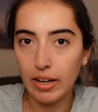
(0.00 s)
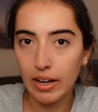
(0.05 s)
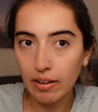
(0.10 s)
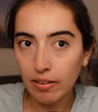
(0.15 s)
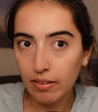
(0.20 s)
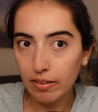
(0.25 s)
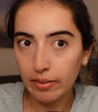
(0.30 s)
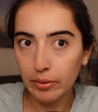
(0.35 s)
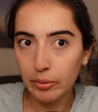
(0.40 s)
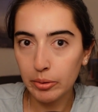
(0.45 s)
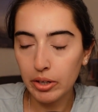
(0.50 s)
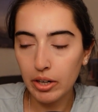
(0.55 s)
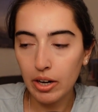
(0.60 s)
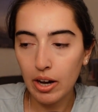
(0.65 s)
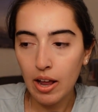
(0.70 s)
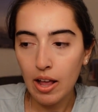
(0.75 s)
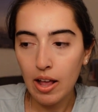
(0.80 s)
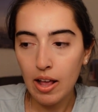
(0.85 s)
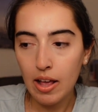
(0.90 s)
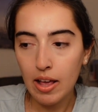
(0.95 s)
answer
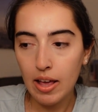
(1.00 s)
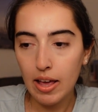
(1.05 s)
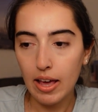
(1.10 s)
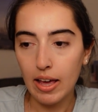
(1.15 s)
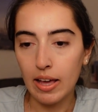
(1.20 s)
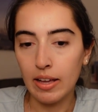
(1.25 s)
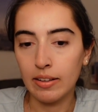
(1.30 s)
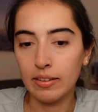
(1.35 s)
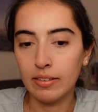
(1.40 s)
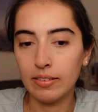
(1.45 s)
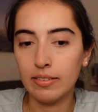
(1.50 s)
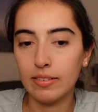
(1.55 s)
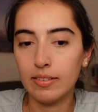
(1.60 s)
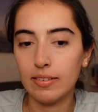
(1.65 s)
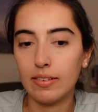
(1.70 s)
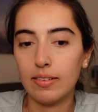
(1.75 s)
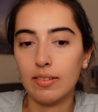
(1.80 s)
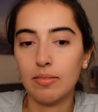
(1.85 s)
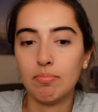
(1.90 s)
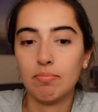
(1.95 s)
and
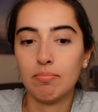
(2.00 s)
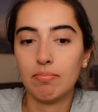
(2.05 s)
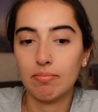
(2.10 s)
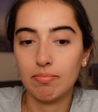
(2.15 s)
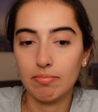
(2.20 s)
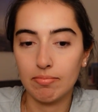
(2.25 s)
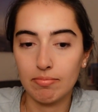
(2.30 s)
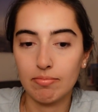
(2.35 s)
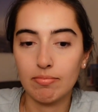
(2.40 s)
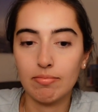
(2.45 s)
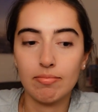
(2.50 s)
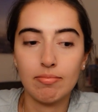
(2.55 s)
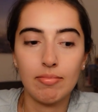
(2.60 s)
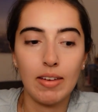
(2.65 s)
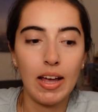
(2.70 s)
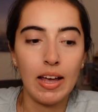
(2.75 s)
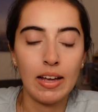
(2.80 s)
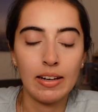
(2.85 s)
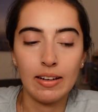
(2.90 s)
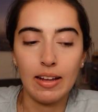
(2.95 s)

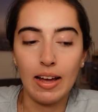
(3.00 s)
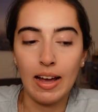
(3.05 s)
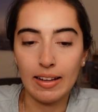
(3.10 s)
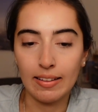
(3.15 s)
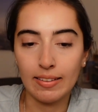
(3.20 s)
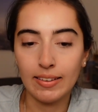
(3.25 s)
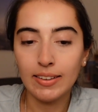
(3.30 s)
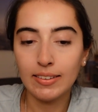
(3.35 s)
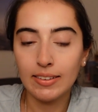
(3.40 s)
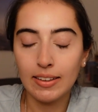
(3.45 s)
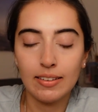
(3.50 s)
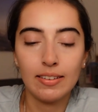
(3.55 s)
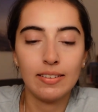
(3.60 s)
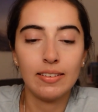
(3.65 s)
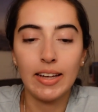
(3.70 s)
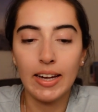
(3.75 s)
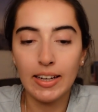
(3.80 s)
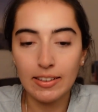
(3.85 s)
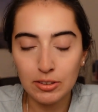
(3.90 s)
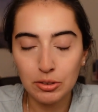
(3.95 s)
I think then
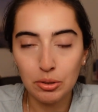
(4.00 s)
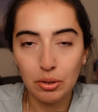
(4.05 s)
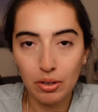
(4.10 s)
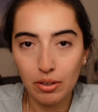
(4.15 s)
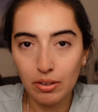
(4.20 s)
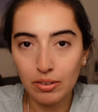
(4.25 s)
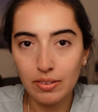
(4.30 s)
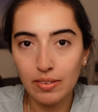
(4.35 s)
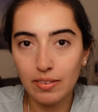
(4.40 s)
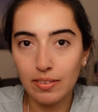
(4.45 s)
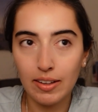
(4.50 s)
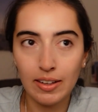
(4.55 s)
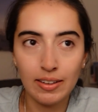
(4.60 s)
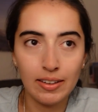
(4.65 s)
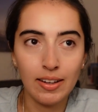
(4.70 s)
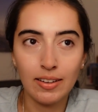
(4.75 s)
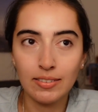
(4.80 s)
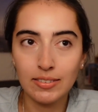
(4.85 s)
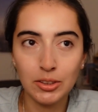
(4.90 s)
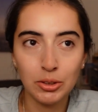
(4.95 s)
later on
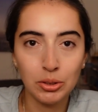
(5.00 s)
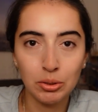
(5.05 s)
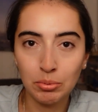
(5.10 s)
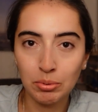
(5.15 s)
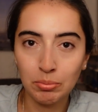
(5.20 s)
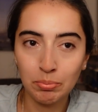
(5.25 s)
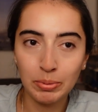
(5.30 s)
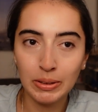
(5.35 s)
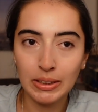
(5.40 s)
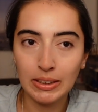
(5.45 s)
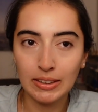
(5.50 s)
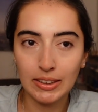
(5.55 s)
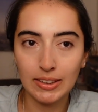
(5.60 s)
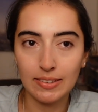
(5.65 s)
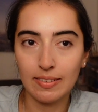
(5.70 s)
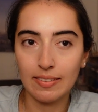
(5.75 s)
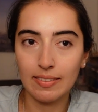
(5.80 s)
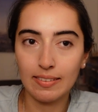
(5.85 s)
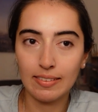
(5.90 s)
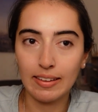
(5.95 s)
another human being
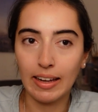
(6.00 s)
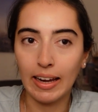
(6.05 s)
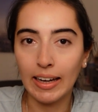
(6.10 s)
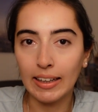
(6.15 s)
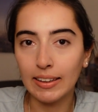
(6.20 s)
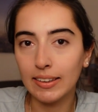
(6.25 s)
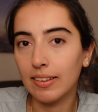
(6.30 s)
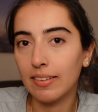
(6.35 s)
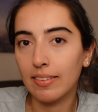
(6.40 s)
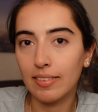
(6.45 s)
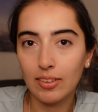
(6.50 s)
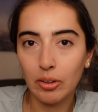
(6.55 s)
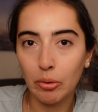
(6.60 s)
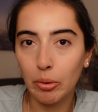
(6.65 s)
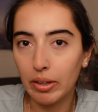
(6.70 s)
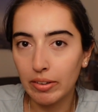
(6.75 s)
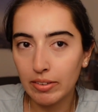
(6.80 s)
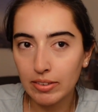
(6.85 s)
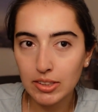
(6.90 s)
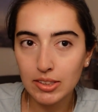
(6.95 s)
just take these
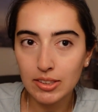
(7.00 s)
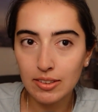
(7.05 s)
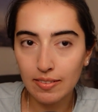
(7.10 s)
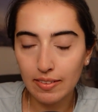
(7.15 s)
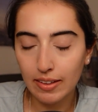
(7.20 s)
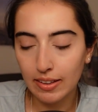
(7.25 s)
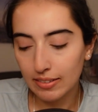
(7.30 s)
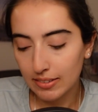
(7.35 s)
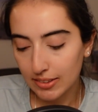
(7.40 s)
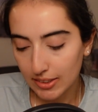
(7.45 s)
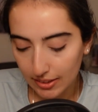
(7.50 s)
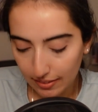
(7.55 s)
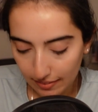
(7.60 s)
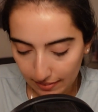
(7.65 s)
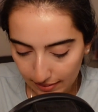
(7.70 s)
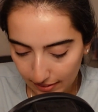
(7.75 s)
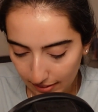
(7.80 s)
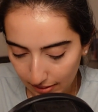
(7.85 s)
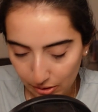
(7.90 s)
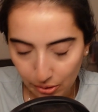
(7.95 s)
questions and
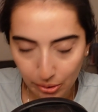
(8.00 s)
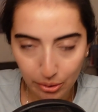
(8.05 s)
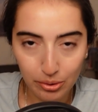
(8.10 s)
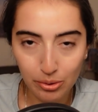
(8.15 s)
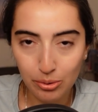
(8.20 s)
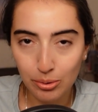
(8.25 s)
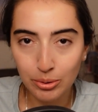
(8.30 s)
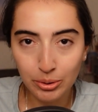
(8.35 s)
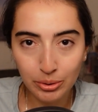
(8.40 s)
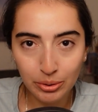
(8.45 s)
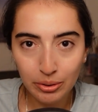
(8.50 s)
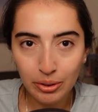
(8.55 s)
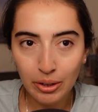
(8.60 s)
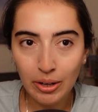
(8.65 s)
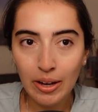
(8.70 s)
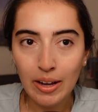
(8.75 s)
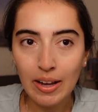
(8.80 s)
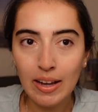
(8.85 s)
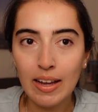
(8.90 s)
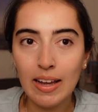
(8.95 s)
just go through
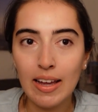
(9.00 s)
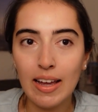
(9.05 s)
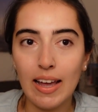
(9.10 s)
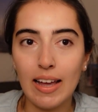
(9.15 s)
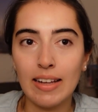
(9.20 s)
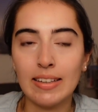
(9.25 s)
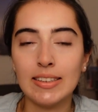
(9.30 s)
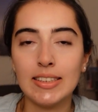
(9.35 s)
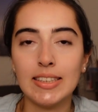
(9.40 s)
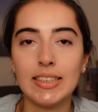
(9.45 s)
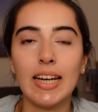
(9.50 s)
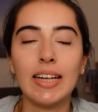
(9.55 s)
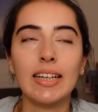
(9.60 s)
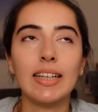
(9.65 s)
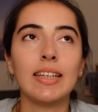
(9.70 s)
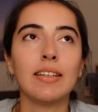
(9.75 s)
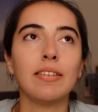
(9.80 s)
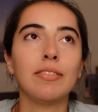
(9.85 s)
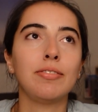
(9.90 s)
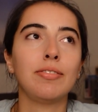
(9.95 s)
and
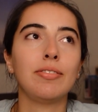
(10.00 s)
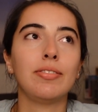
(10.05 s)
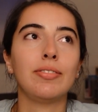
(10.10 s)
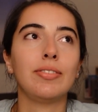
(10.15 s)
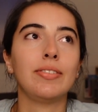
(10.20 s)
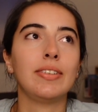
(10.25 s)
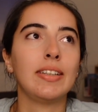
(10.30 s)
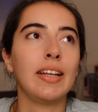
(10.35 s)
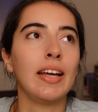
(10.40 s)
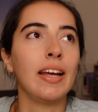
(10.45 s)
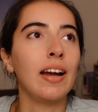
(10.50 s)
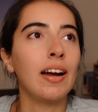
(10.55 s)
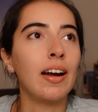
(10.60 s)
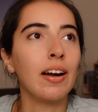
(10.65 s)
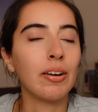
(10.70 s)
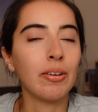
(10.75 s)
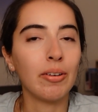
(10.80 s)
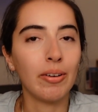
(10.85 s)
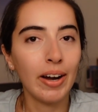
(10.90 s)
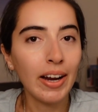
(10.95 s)
check if they
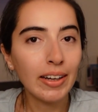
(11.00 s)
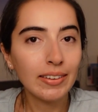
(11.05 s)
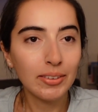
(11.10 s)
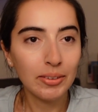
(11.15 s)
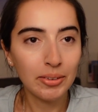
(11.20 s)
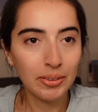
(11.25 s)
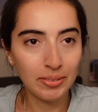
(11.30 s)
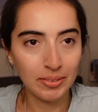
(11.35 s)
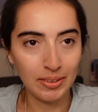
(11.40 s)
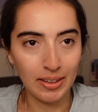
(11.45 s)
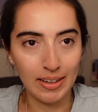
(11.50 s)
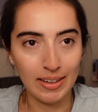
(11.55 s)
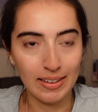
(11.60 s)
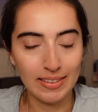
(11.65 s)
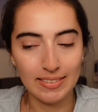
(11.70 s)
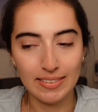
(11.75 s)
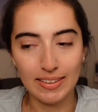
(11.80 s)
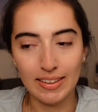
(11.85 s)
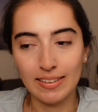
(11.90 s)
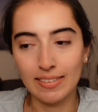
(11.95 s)
are correct or
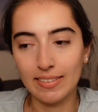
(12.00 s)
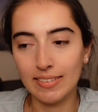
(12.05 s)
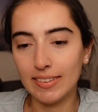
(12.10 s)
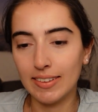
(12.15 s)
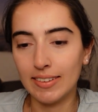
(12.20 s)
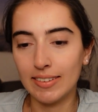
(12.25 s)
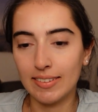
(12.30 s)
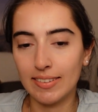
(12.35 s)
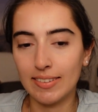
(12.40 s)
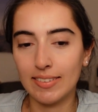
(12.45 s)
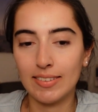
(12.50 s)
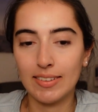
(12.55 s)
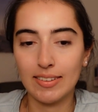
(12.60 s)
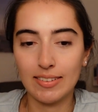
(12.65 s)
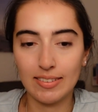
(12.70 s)
not, and it